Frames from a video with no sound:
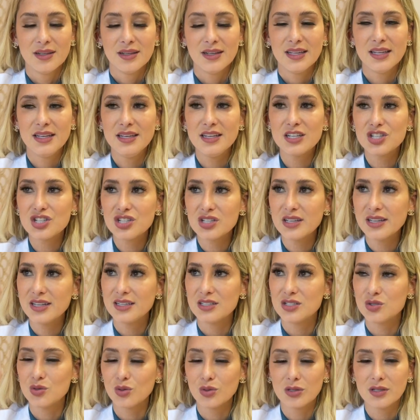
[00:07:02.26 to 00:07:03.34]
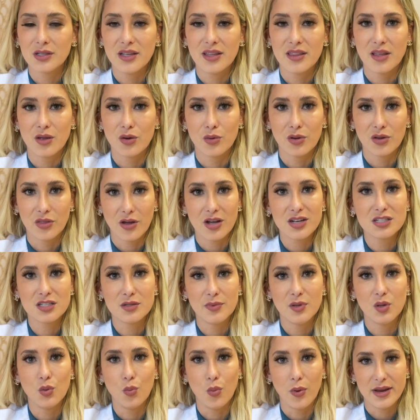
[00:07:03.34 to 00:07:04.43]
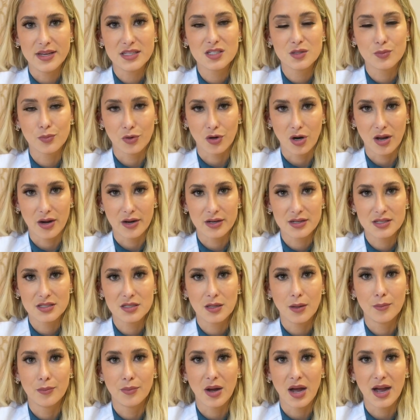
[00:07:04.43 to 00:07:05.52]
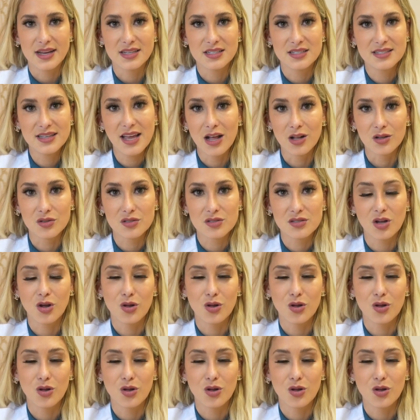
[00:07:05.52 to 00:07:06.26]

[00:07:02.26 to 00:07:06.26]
Initially and historically, they were thought to be waste products by cells.